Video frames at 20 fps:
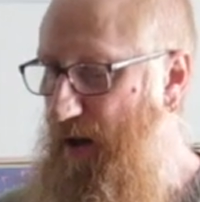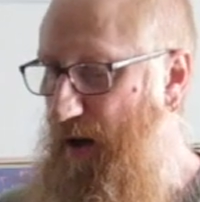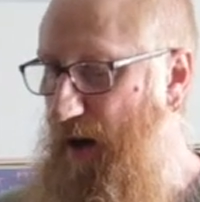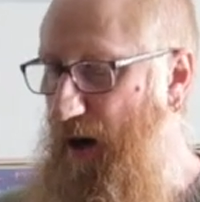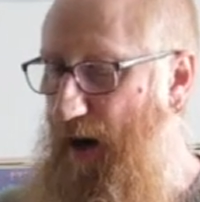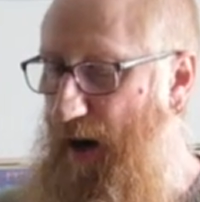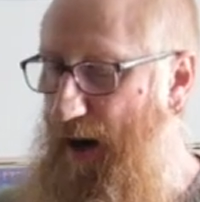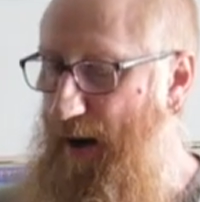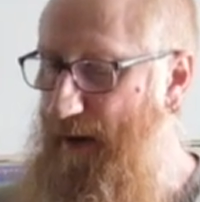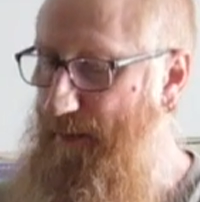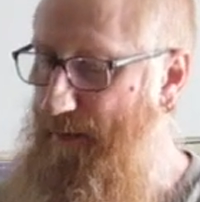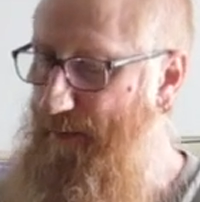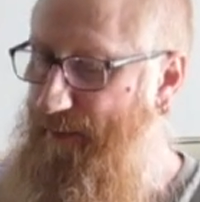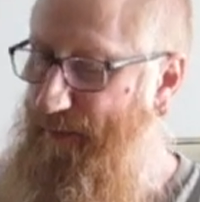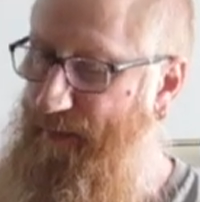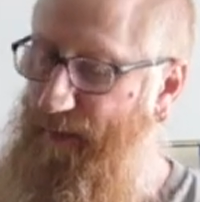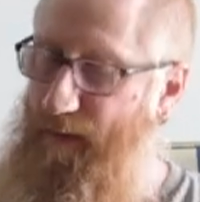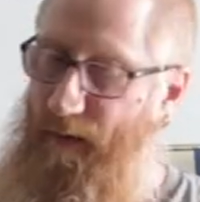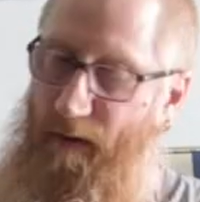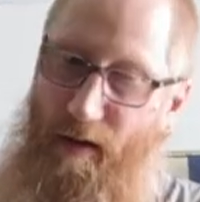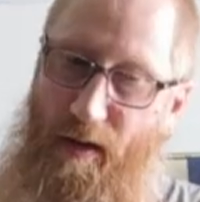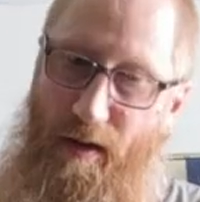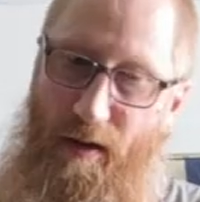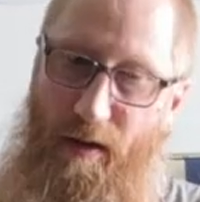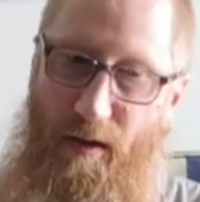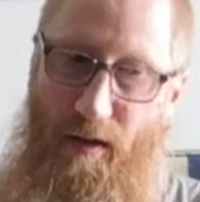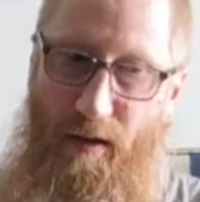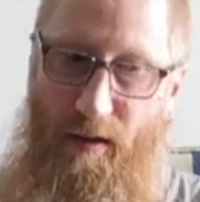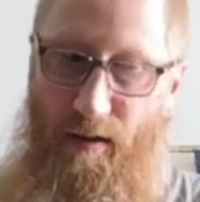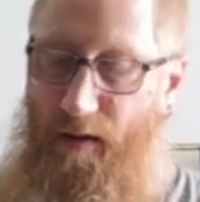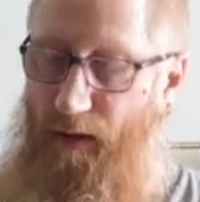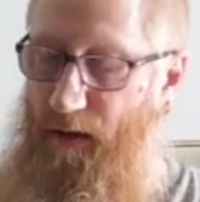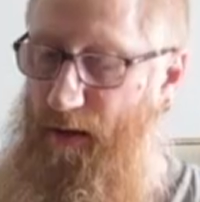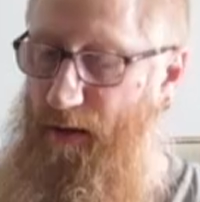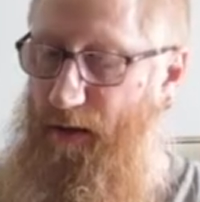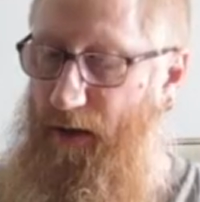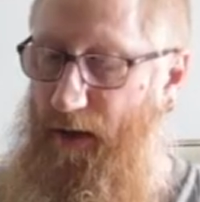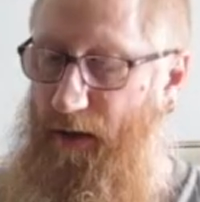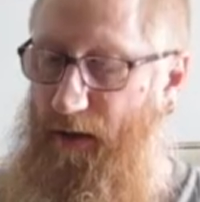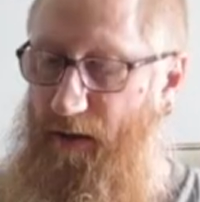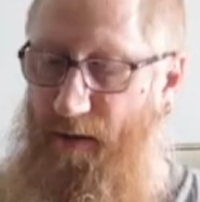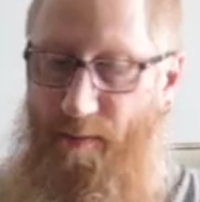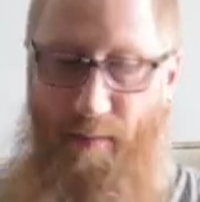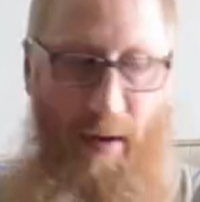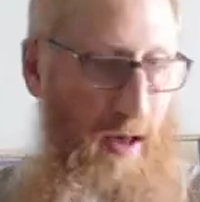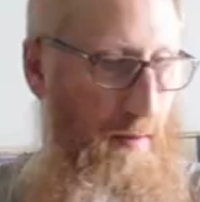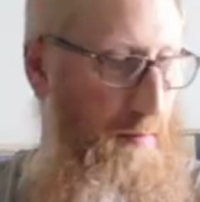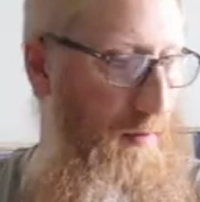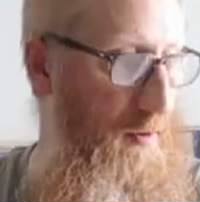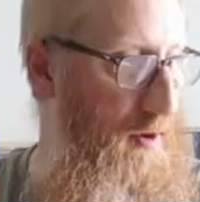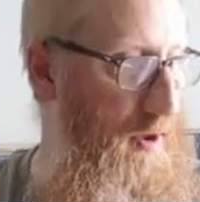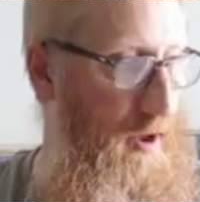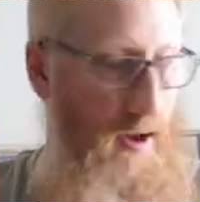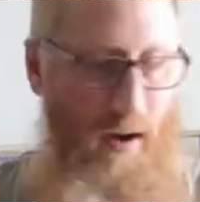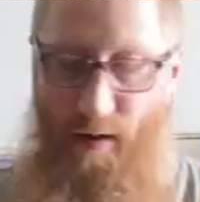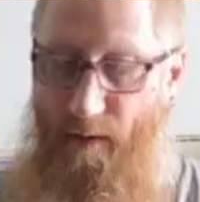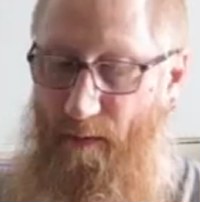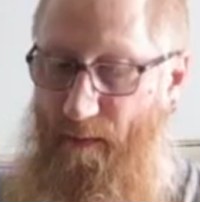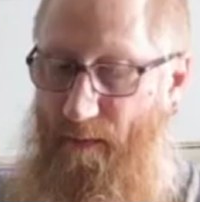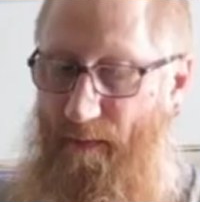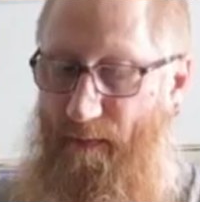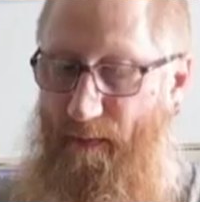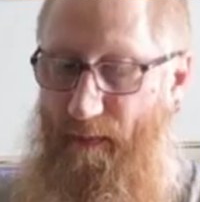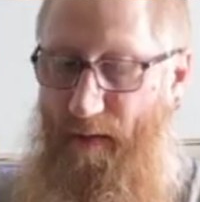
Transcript: All right. Let's check this bad boy out.